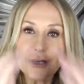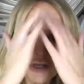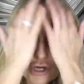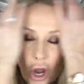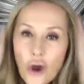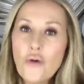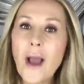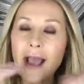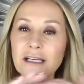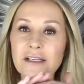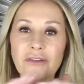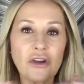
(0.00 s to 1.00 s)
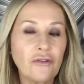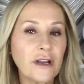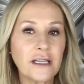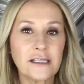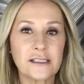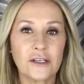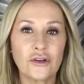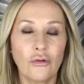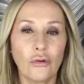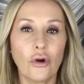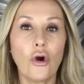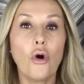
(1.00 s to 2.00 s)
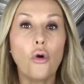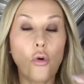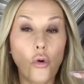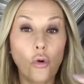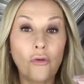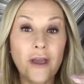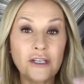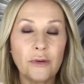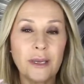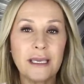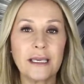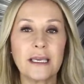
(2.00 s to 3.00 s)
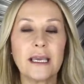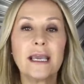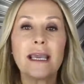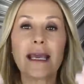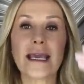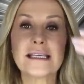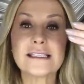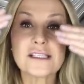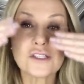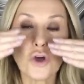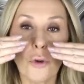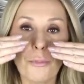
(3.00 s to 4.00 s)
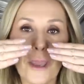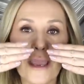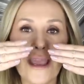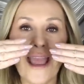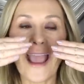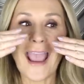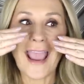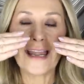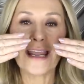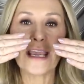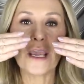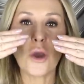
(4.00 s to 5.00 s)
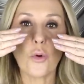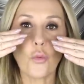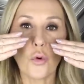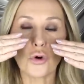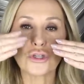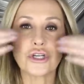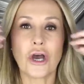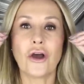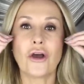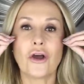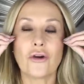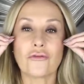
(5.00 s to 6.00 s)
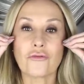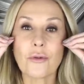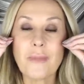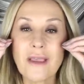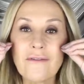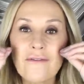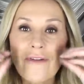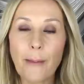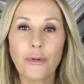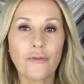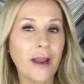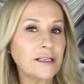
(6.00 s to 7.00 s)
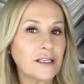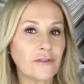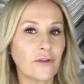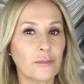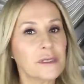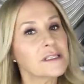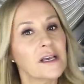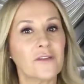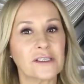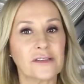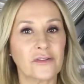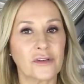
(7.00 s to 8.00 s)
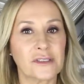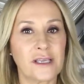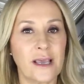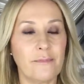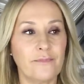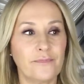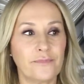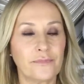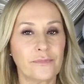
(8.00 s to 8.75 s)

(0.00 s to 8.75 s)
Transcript: No active ingredients at all. All they're doing is stopping any water from evaporating from the surface of your skin.